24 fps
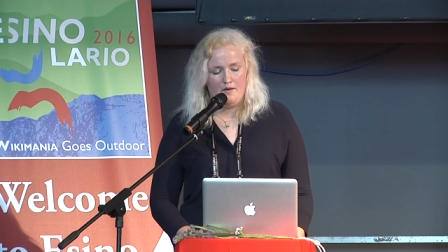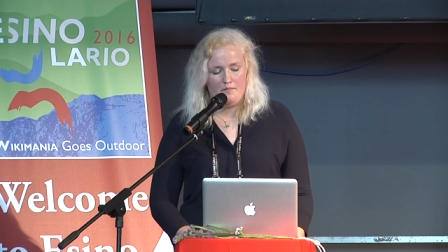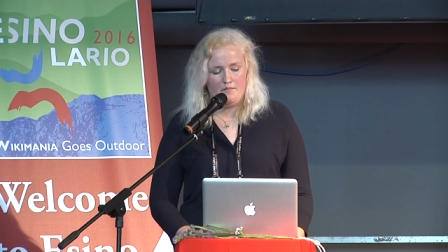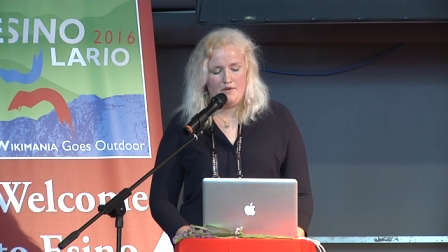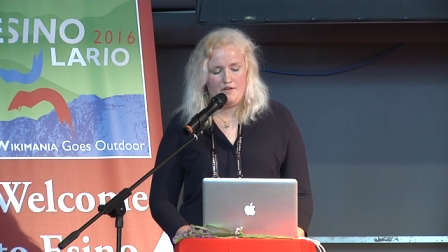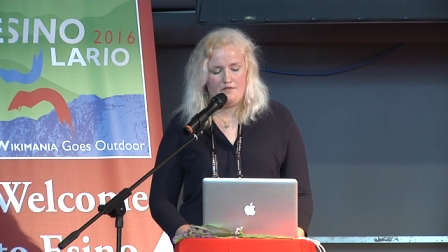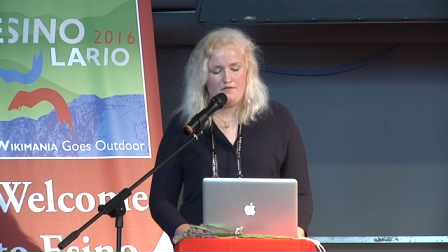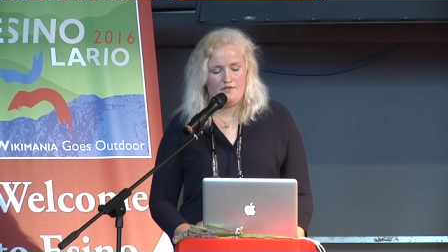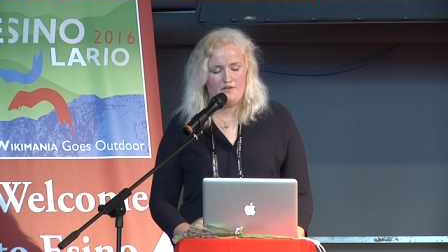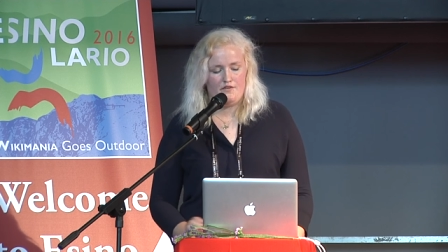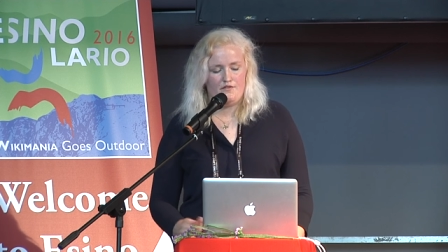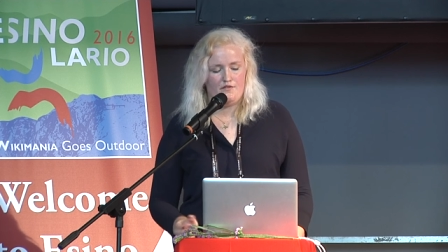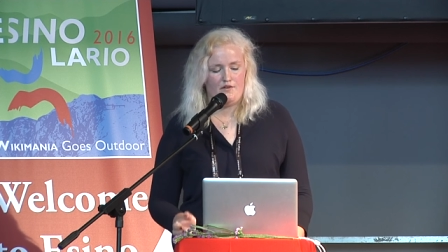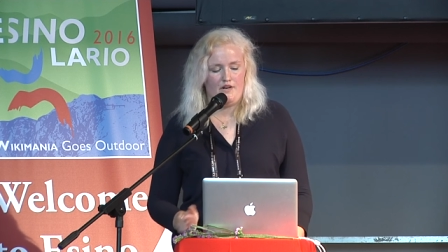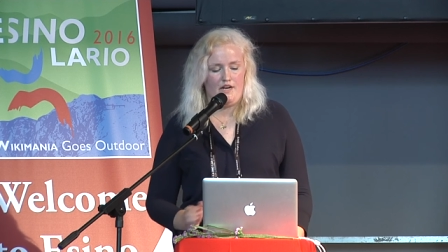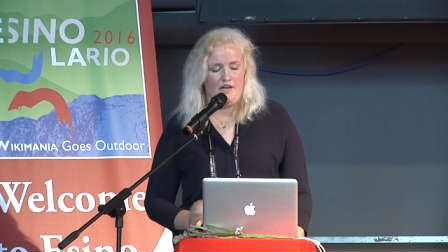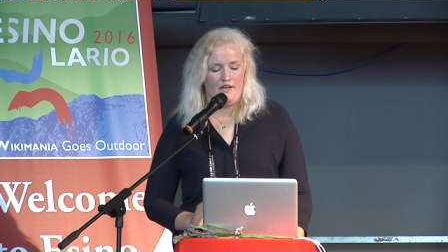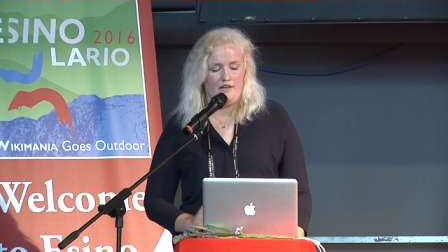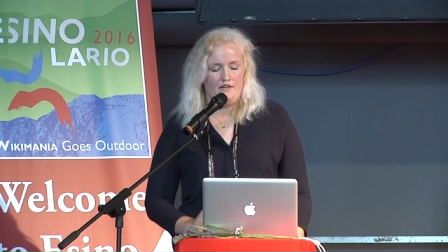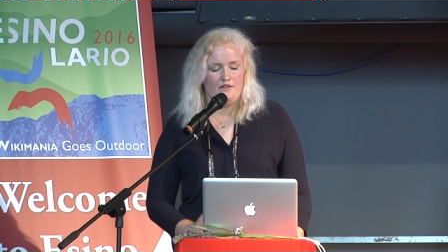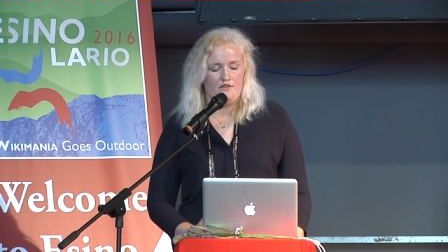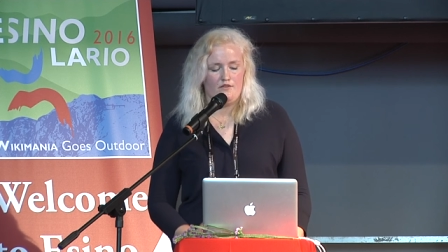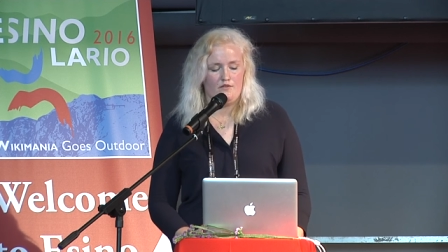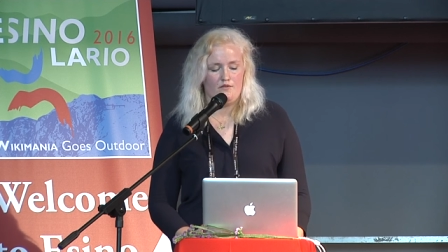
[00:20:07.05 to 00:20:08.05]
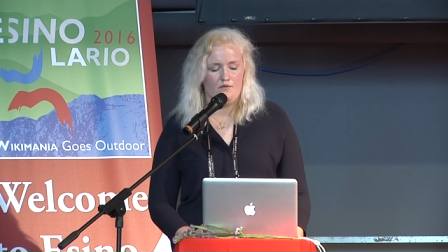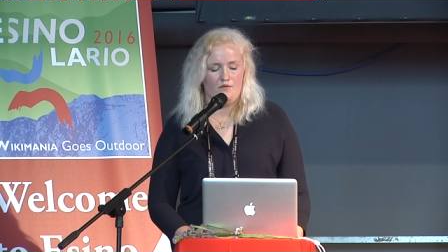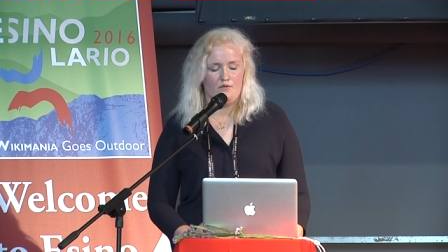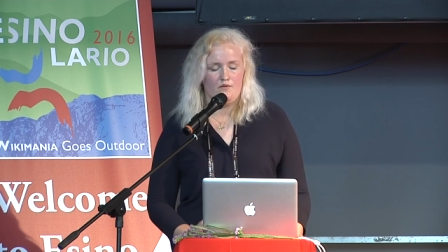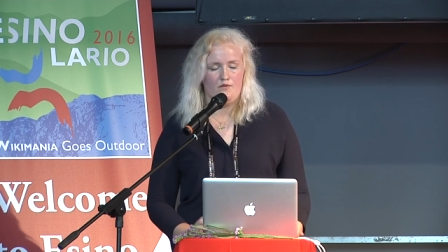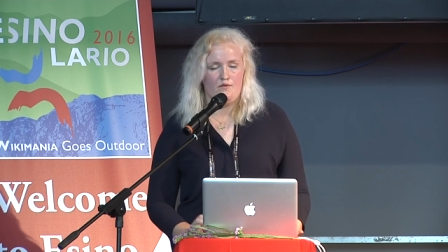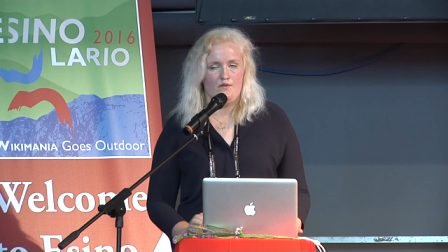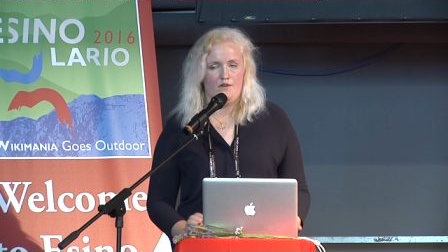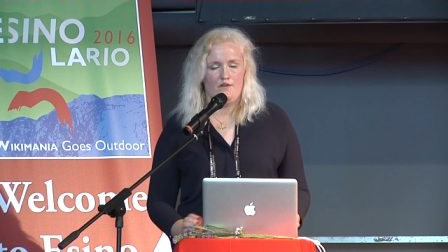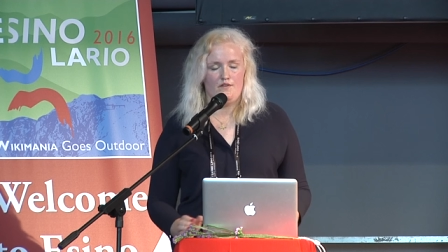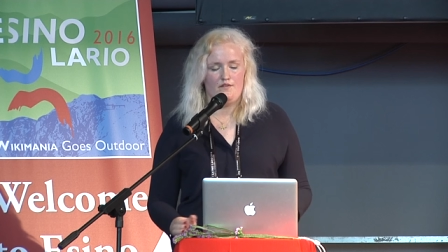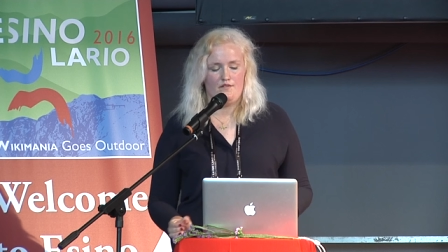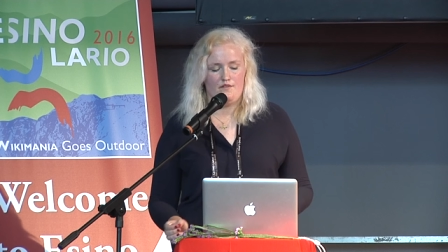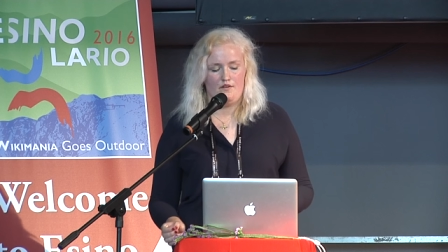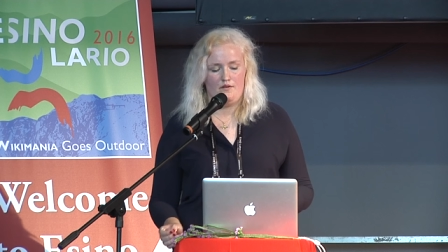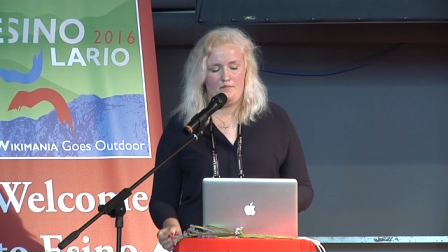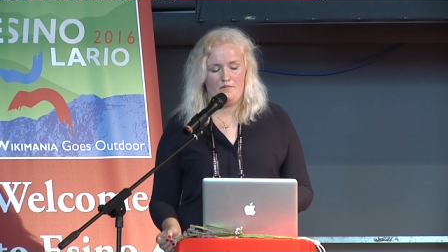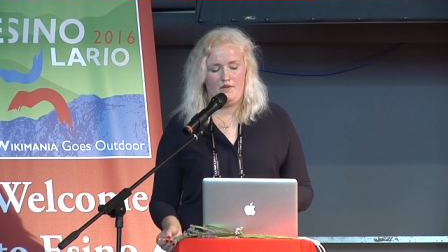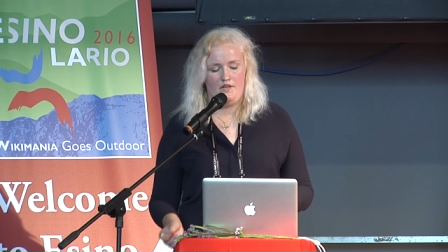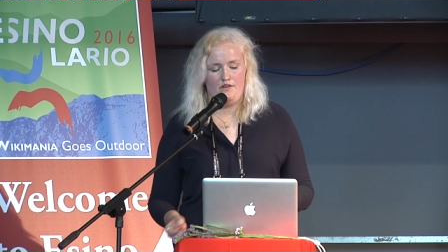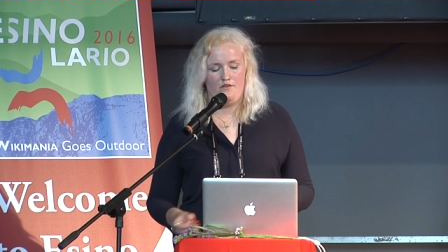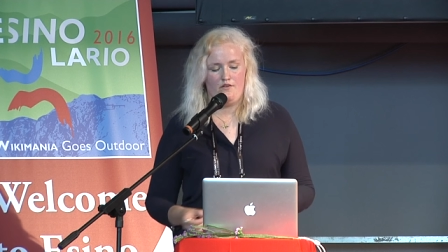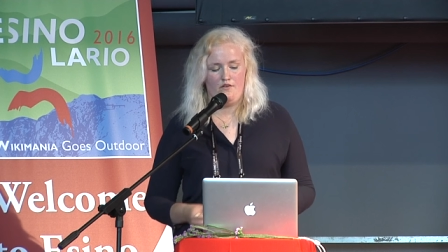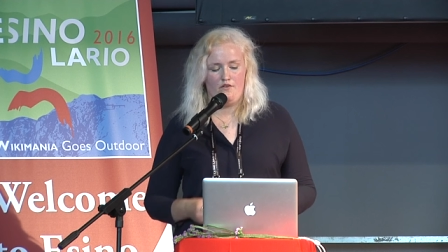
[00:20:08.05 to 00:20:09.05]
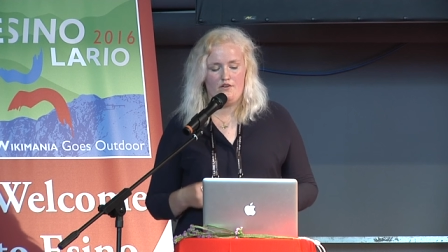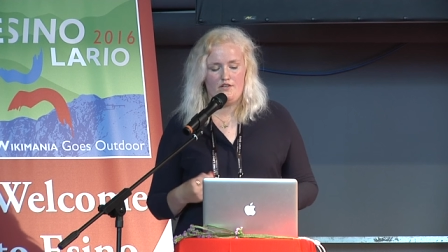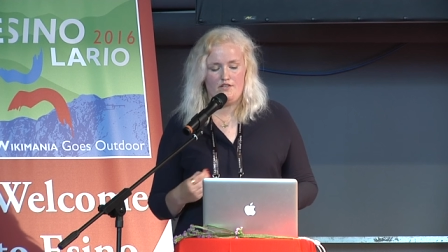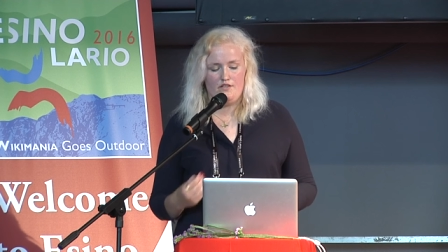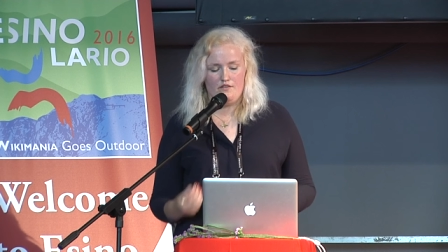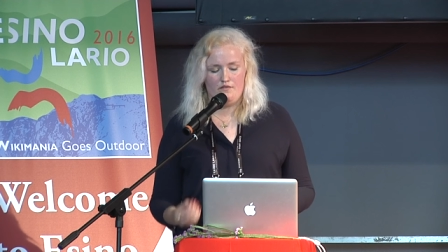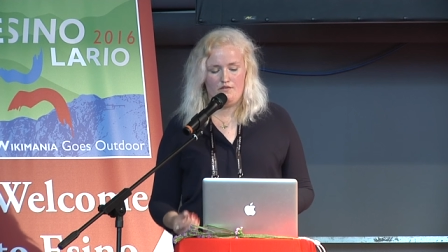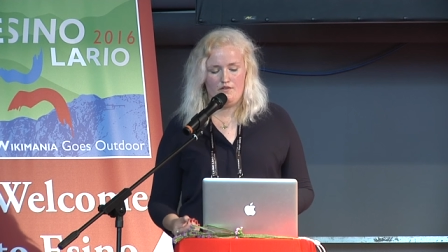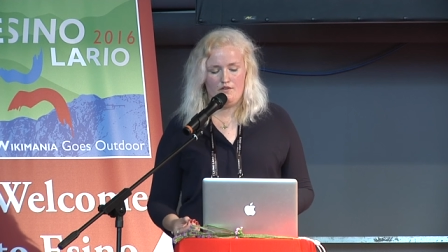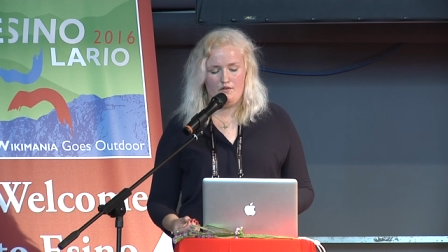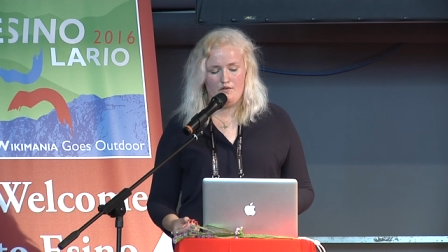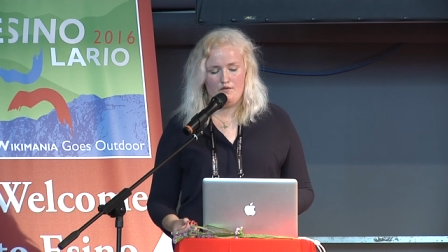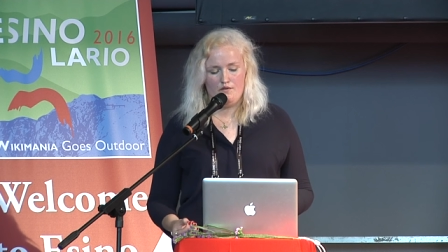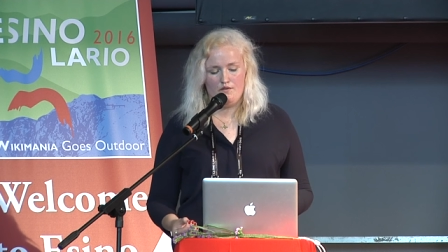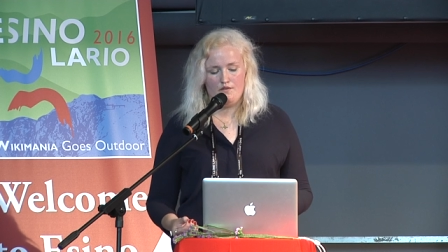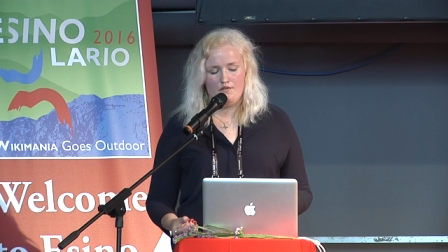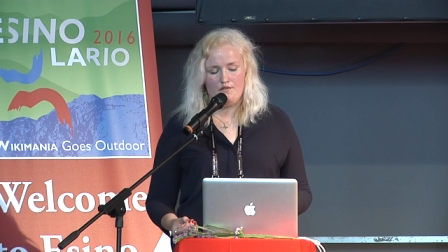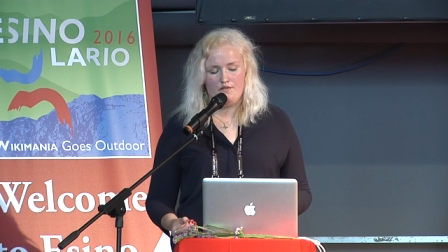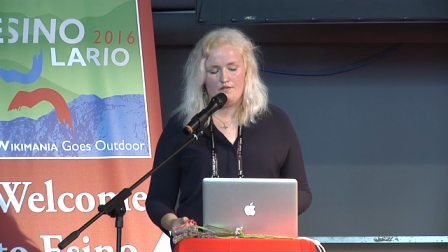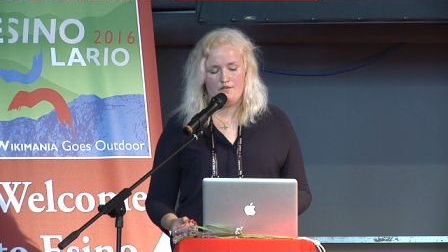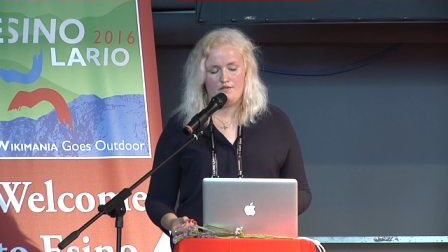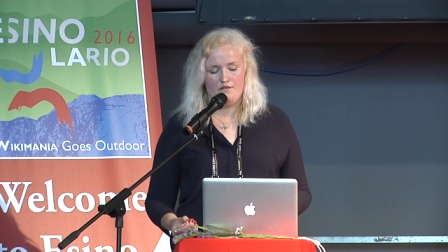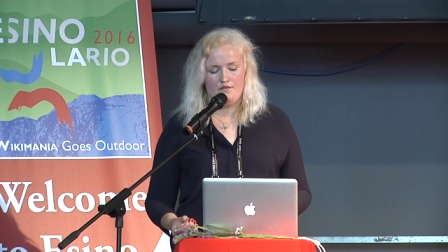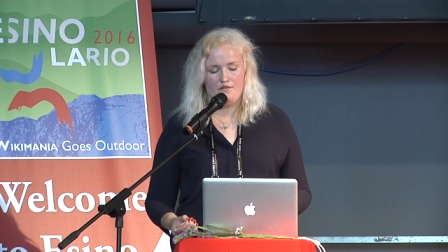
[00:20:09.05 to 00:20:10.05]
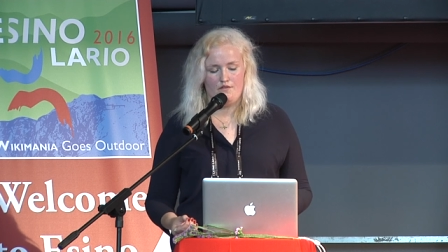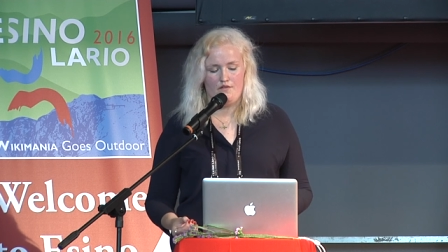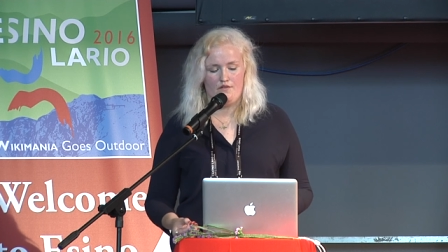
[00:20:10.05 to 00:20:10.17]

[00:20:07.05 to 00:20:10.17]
but for trying to insert minority views